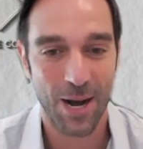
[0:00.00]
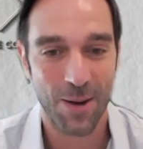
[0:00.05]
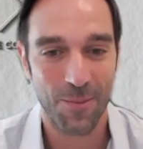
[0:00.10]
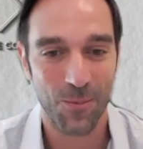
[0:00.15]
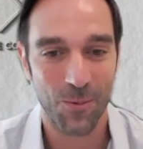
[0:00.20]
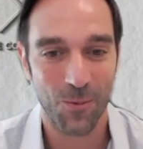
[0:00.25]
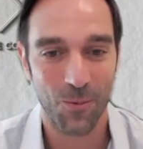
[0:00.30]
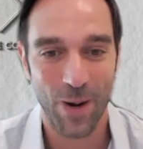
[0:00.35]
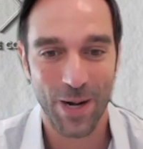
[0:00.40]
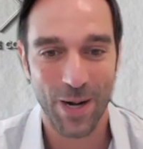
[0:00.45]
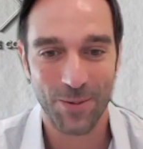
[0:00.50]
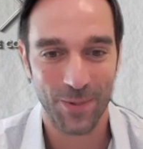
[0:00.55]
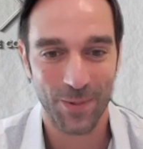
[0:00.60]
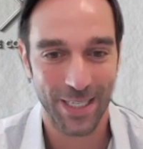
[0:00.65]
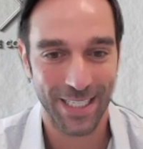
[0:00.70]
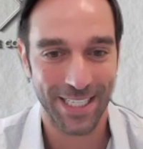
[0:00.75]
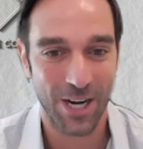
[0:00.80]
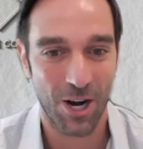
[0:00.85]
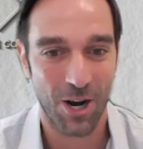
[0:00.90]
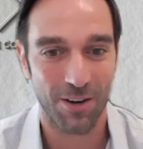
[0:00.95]
when
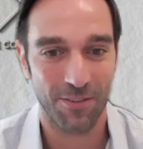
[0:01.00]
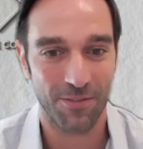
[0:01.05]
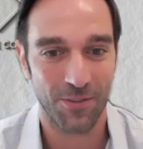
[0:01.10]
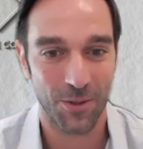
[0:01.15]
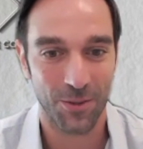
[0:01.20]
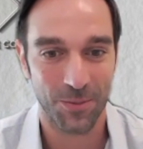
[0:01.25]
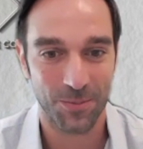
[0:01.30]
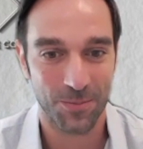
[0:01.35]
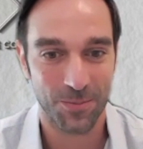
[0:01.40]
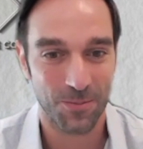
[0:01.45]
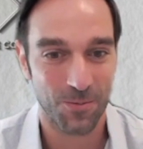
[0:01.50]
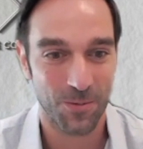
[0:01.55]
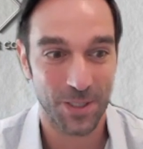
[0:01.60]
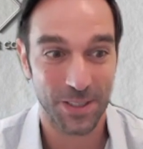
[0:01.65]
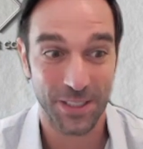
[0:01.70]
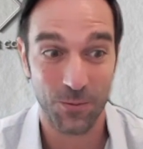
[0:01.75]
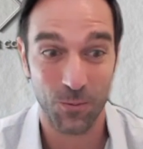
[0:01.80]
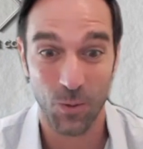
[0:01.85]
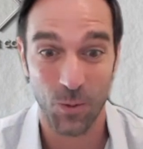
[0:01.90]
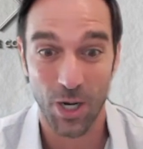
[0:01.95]
we offered
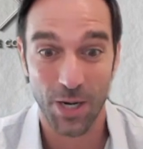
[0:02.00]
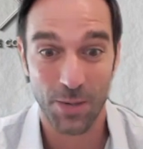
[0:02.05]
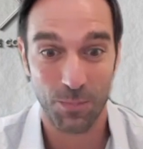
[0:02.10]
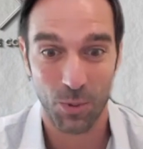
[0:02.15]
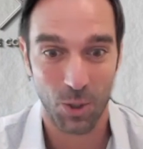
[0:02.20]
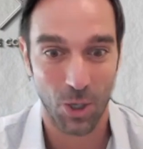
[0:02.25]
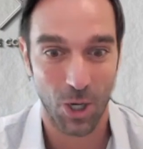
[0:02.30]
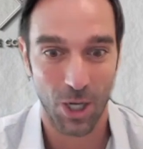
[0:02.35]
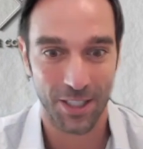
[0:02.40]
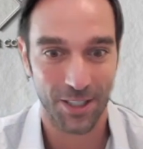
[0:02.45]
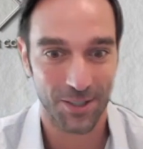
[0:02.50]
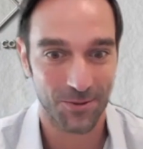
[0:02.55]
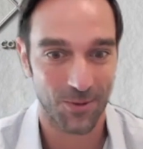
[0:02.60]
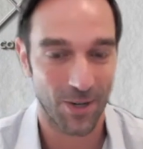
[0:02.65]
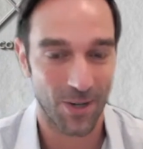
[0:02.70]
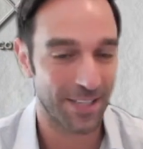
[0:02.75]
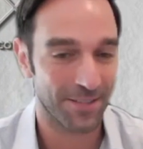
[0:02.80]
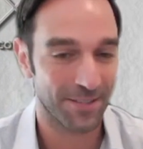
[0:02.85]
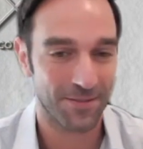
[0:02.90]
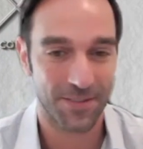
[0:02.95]
really one product,
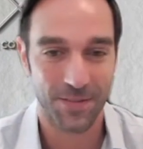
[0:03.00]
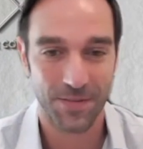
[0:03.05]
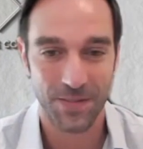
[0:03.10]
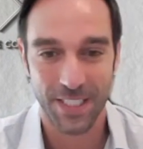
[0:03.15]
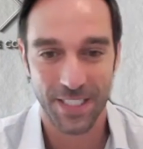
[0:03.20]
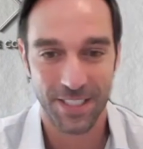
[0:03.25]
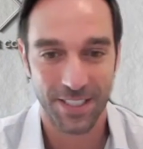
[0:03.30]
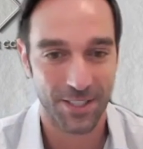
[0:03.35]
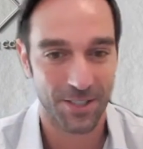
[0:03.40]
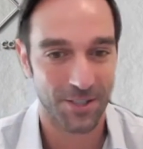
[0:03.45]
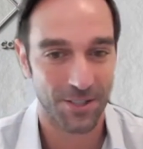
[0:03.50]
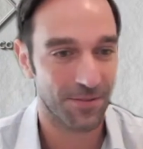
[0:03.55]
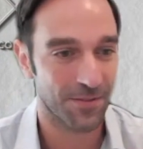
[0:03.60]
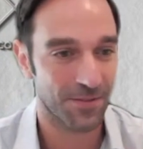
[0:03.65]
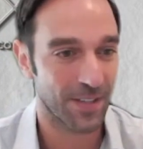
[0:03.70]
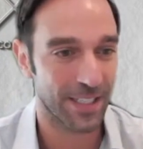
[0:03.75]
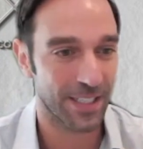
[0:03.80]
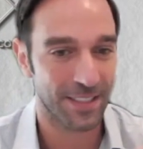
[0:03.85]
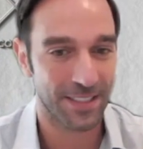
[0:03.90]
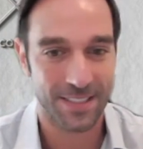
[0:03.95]
right? 15-year
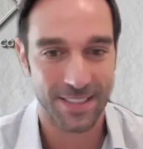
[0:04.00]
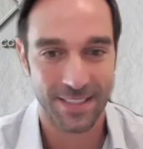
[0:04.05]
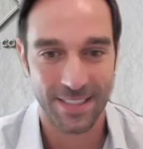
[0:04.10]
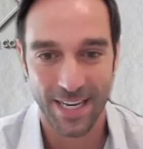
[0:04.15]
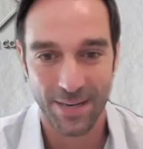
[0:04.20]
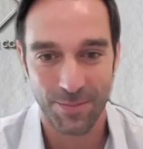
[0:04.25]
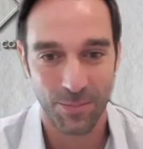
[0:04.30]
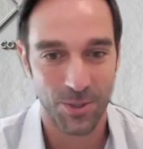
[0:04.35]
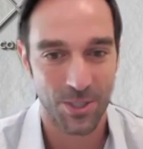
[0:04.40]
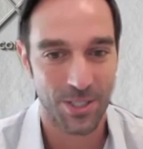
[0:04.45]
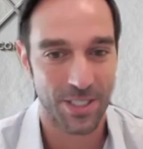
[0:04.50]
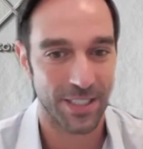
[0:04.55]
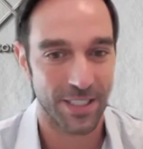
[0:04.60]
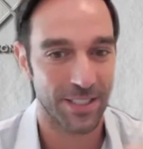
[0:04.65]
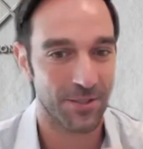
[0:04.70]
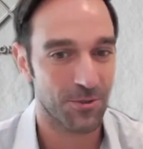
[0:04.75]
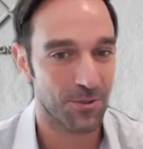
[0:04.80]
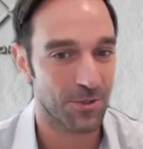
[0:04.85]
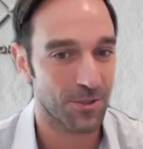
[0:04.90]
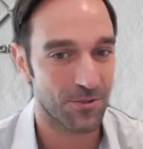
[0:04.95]
fixed, 10%
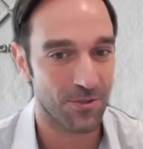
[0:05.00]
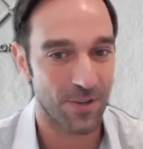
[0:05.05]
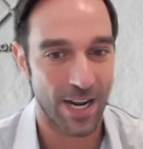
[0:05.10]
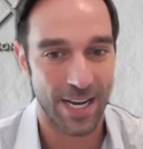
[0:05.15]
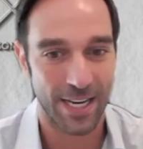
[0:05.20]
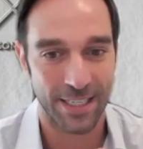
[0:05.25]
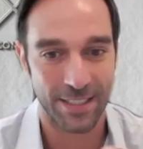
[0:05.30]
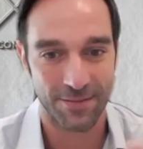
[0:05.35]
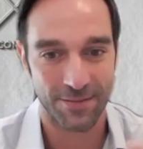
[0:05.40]
interest rate,